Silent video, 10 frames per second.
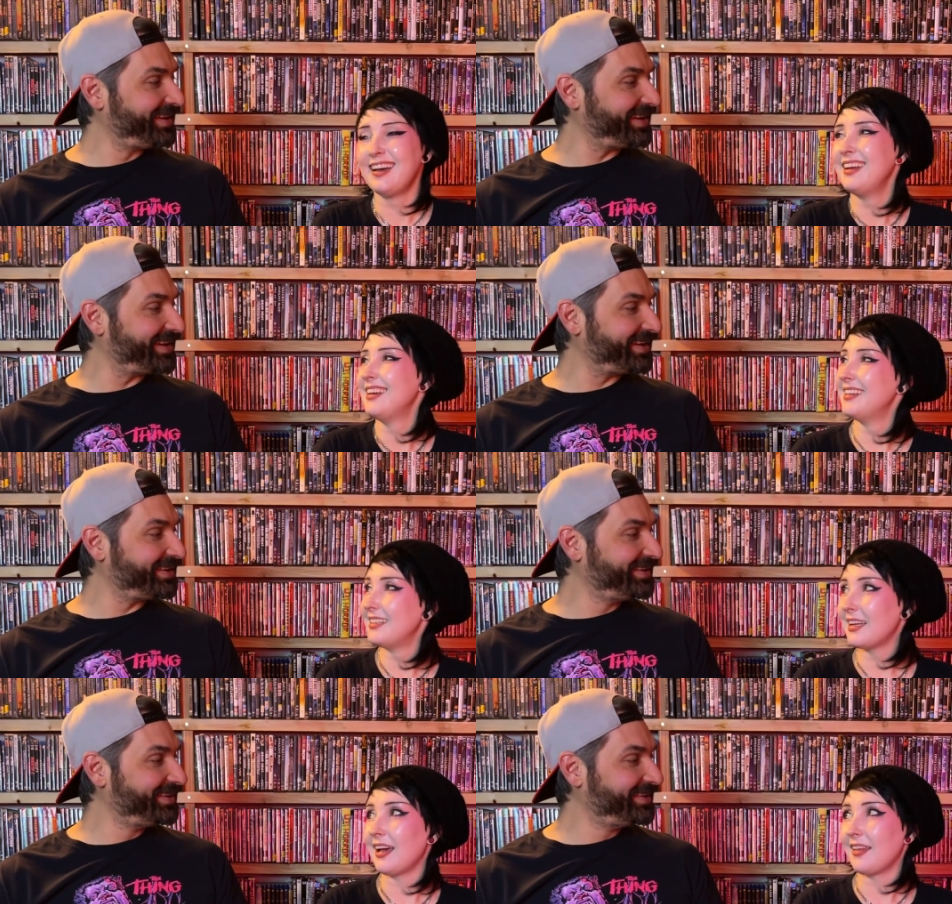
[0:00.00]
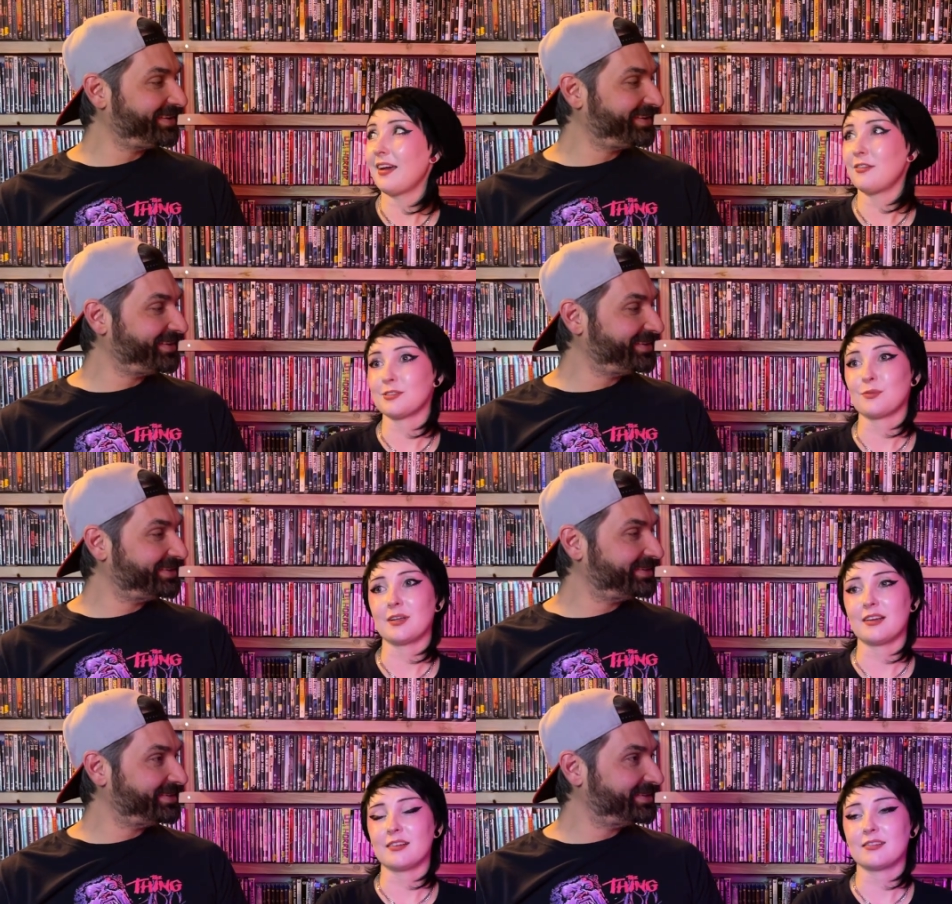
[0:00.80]
Speaker 1: yeah. Yeah, that was
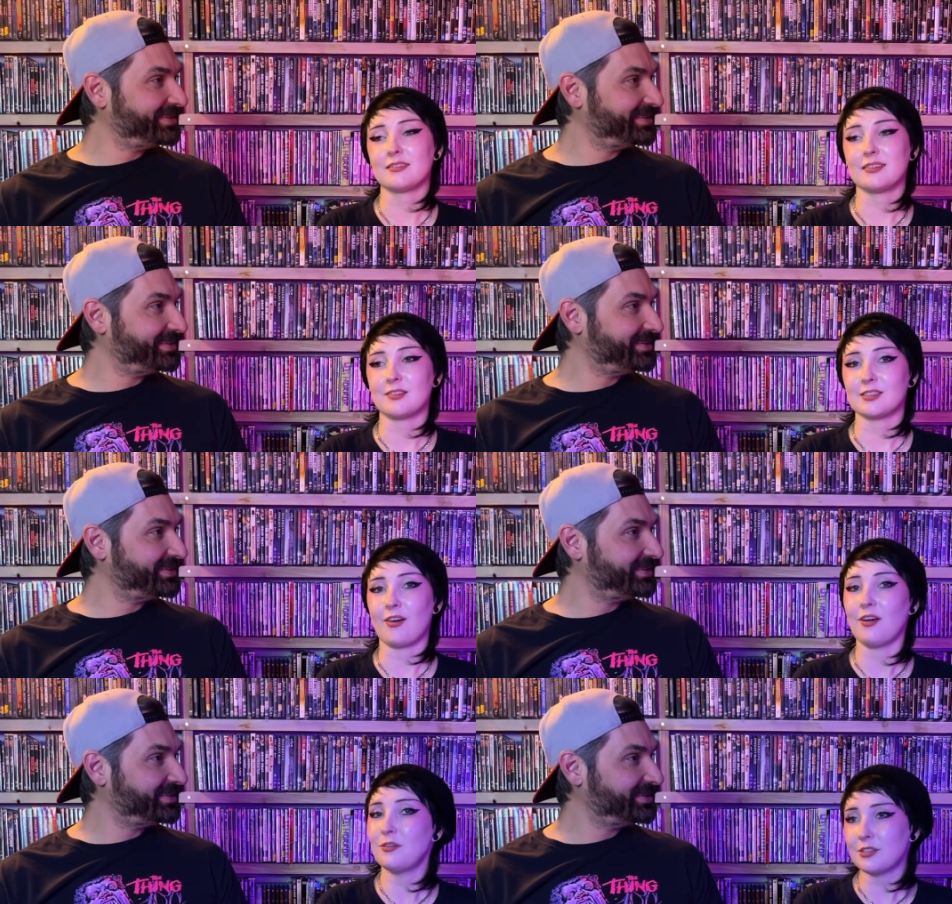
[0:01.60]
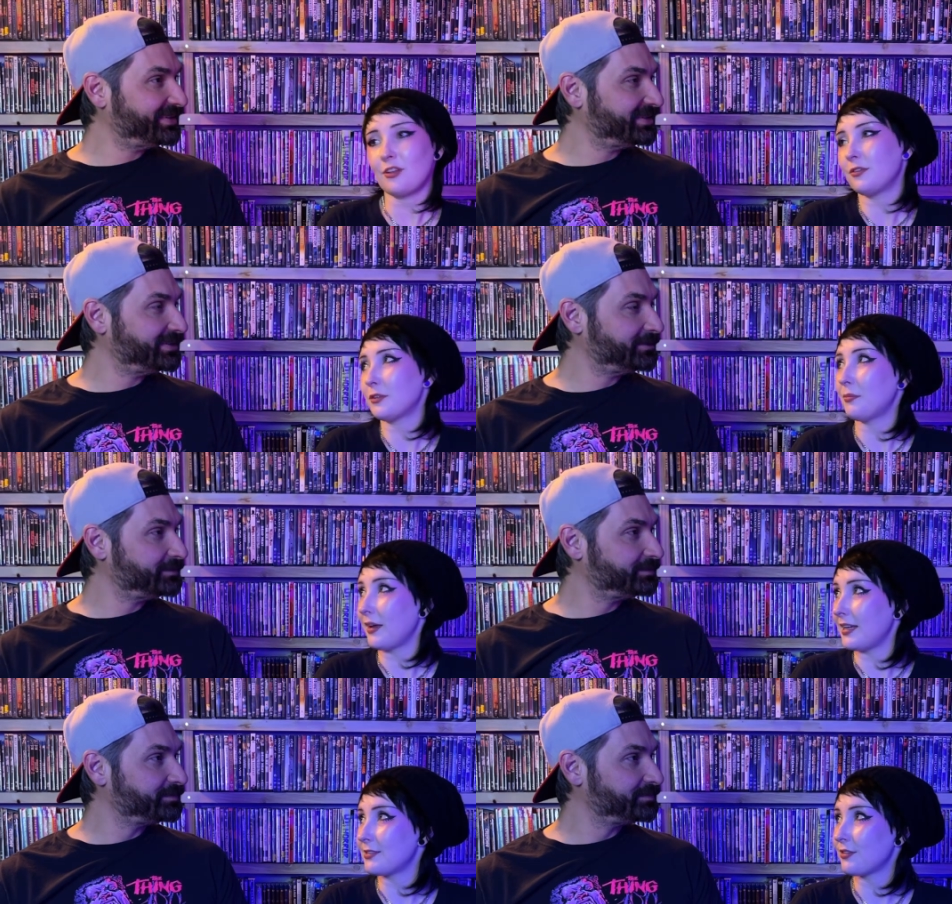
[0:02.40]
weird. That was all. It was all over the
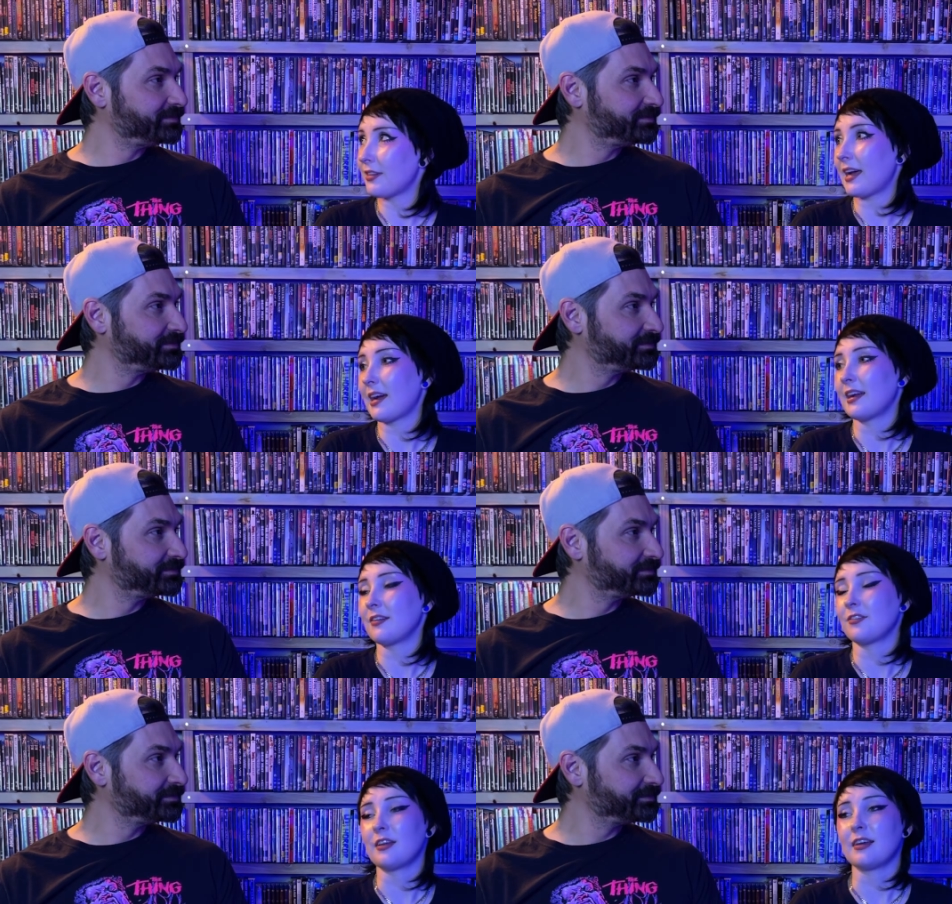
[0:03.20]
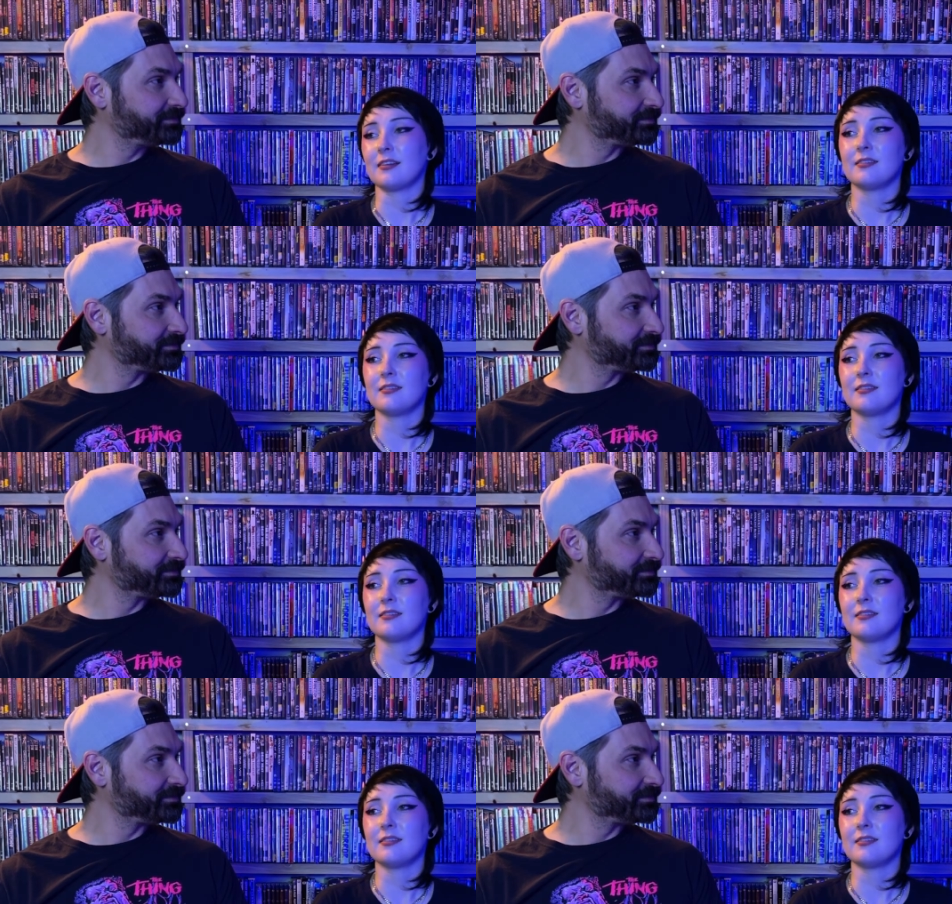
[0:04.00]
place with that kind of thing.